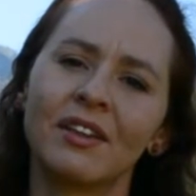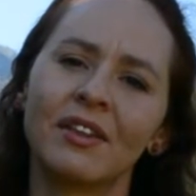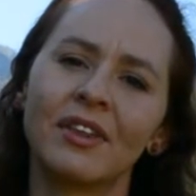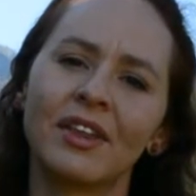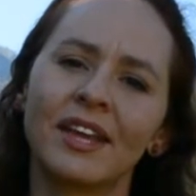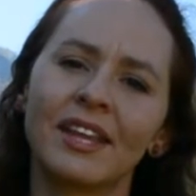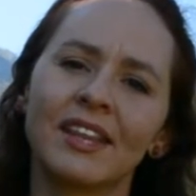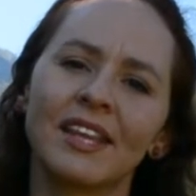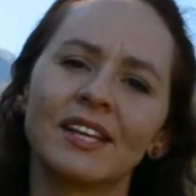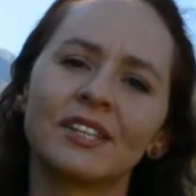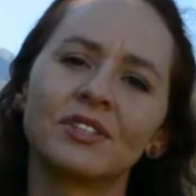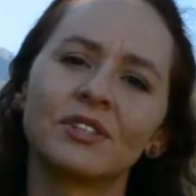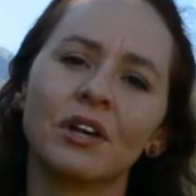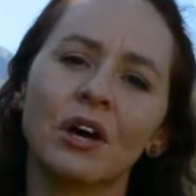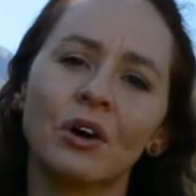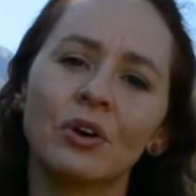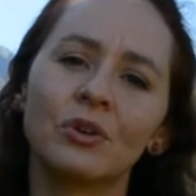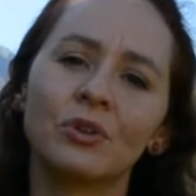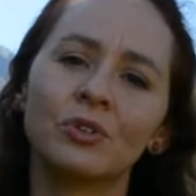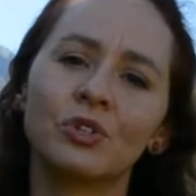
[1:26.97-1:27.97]
then there's
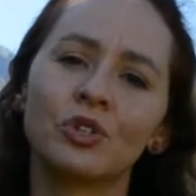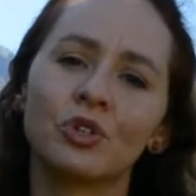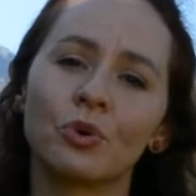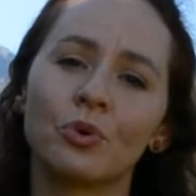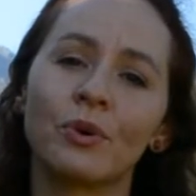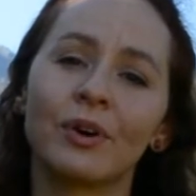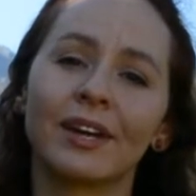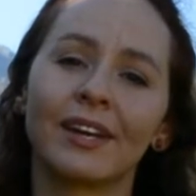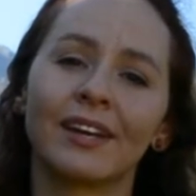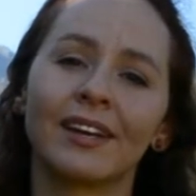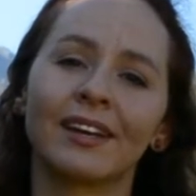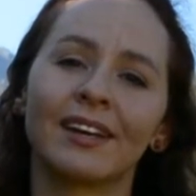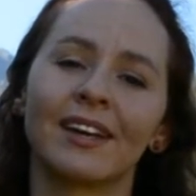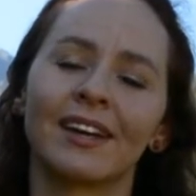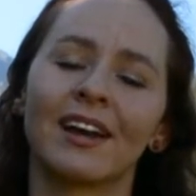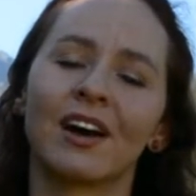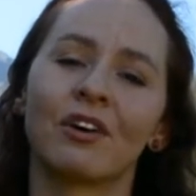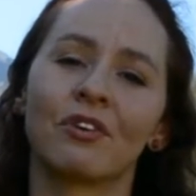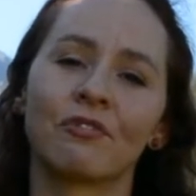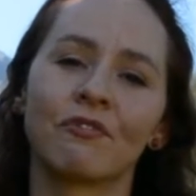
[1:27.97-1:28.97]
no joy
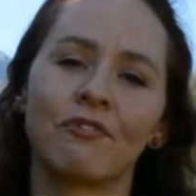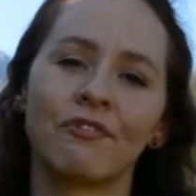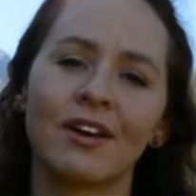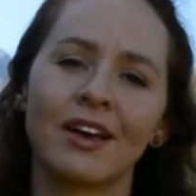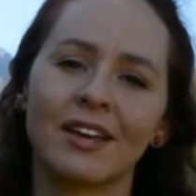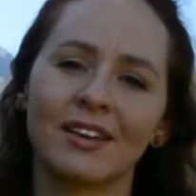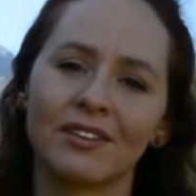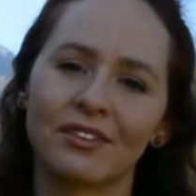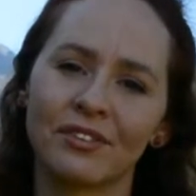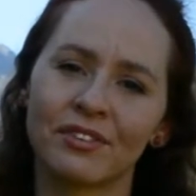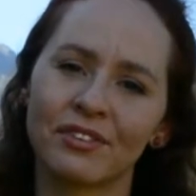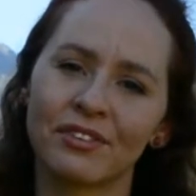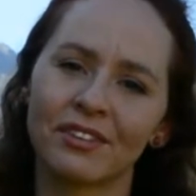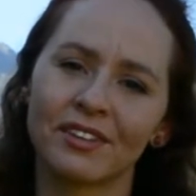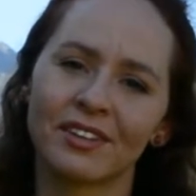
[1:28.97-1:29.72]
in our faith.